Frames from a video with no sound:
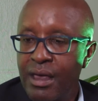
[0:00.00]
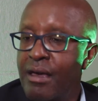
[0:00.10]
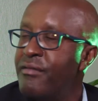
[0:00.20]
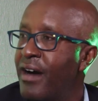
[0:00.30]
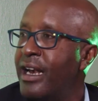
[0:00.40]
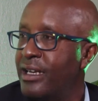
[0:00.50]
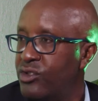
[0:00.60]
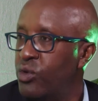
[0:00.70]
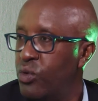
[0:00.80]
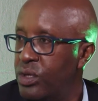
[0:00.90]
they've
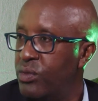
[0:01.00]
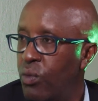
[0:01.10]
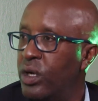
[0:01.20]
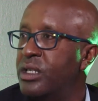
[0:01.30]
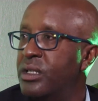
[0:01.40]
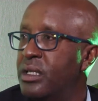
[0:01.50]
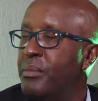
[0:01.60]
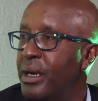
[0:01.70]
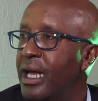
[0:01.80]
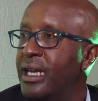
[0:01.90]
understood what
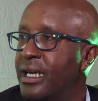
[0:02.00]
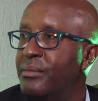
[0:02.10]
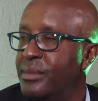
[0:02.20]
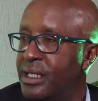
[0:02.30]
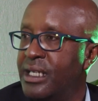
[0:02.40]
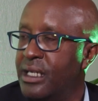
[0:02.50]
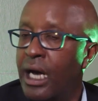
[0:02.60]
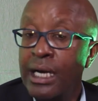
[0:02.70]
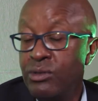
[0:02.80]
the millennium need.